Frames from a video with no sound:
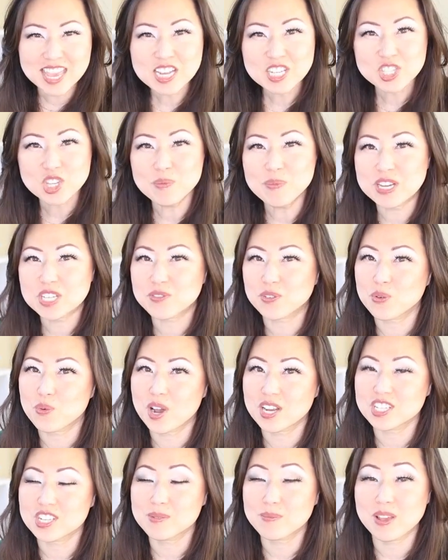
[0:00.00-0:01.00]
Thanks so much for
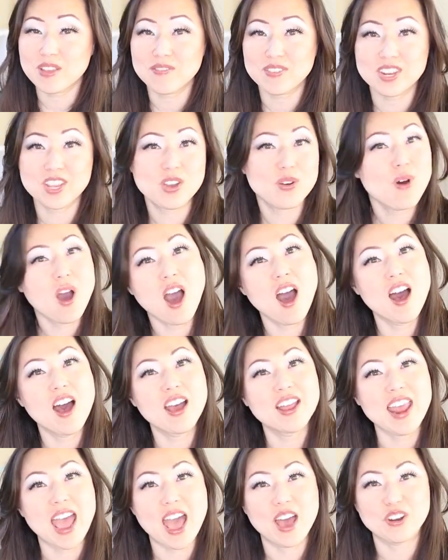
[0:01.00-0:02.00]
watching my video
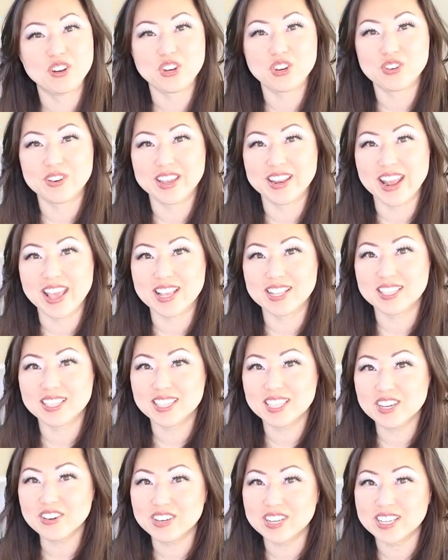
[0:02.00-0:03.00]
on how to create a
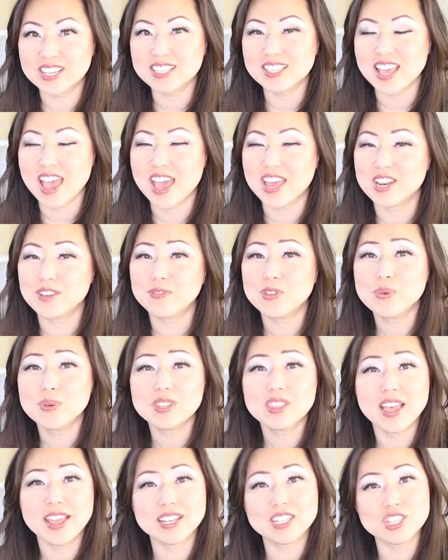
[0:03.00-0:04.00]
series. And if you
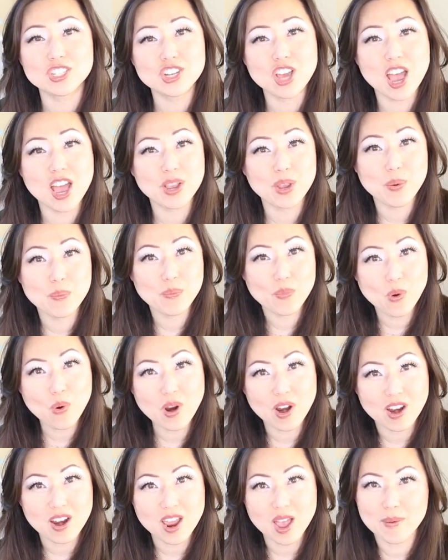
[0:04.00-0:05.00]
would like to talk
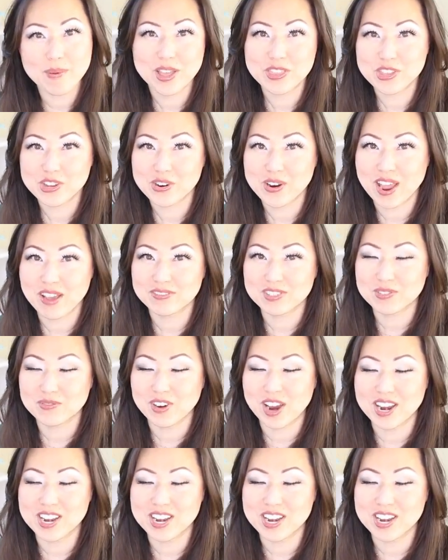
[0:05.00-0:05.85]
more about the craft of